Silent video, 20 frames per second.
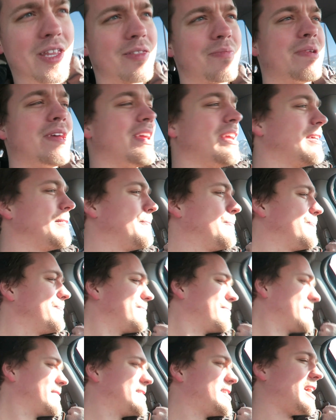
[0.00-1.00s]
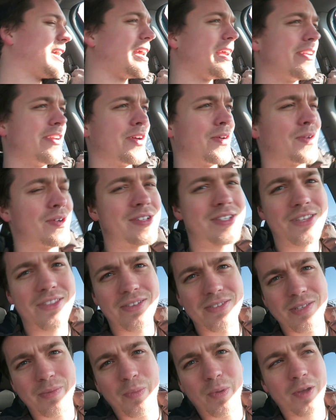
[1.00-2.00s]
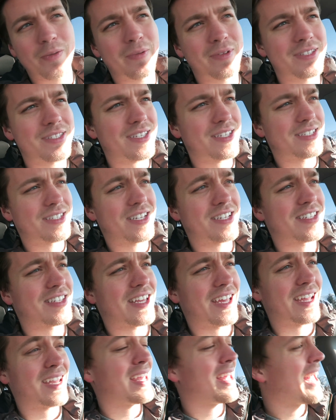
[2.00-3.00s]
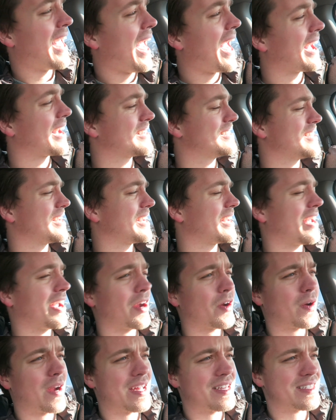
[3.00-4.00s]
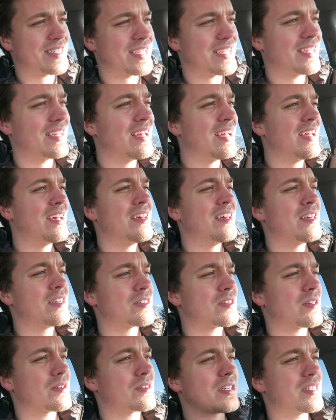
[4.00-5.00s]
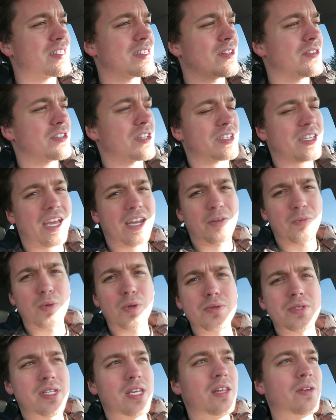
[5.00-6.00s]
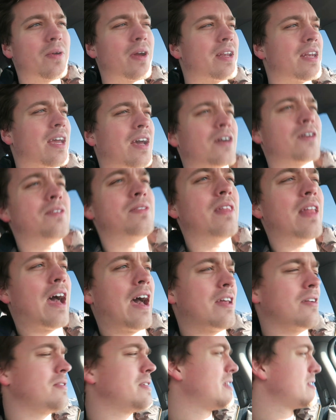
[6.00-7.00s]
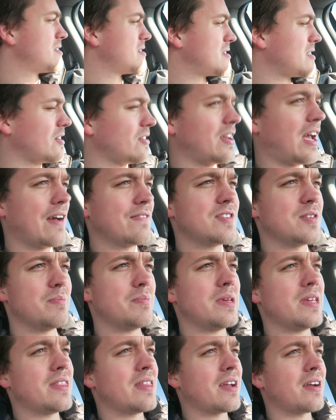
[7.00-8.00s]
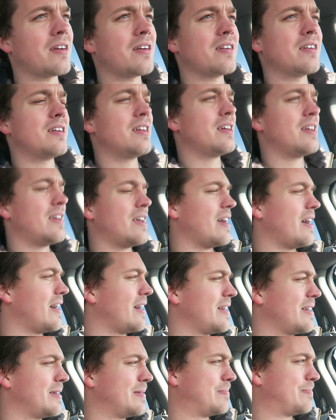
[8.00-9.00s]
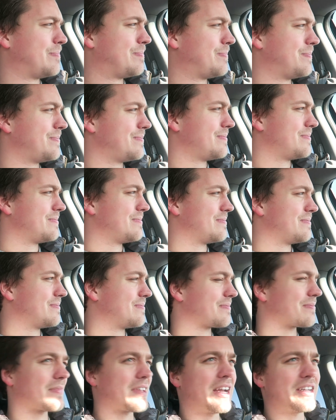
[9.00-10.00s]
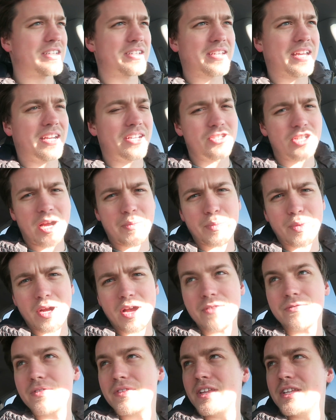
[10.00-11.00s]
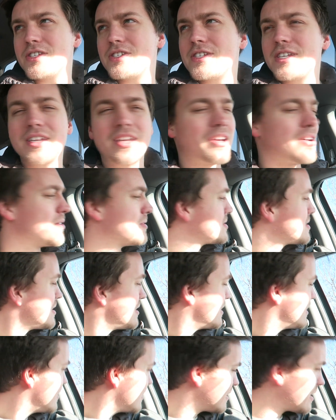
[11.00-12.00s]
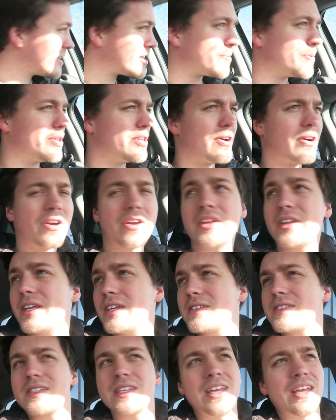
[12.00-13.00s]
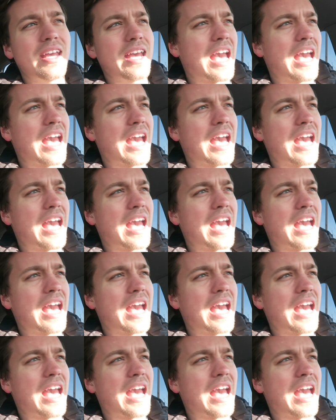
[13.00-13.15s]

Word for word: with me. Taking Noah into those appointments is just like hectic and crazy. So since they're just kind of routine right now and I don't necessarily have to be there, I just kind of drop her off and then she goes and lets me know how it is.